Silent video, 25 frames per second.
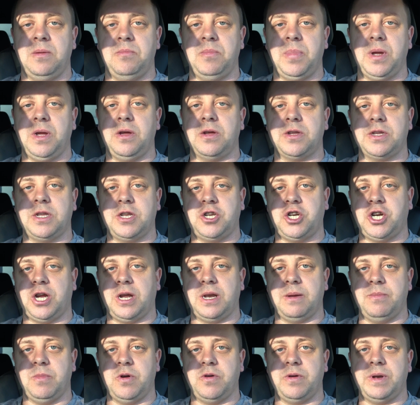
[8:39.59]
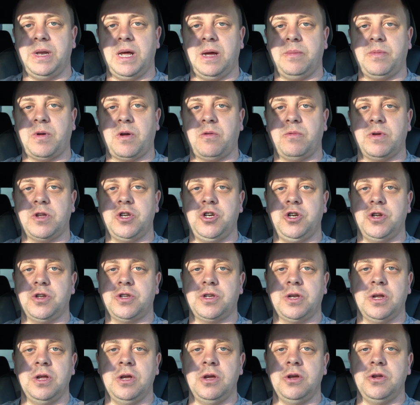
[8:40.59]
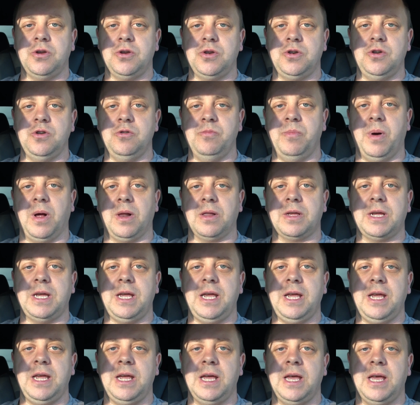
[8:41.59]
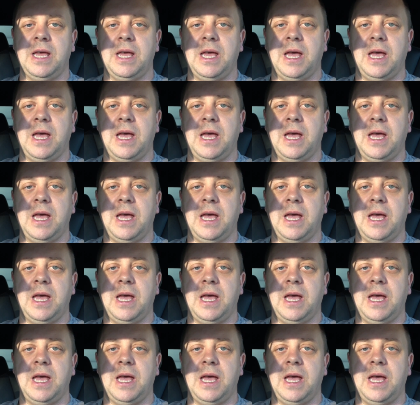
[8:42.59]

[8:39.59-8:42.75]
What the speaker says: because the CHAdeMO adapter was just too bulky,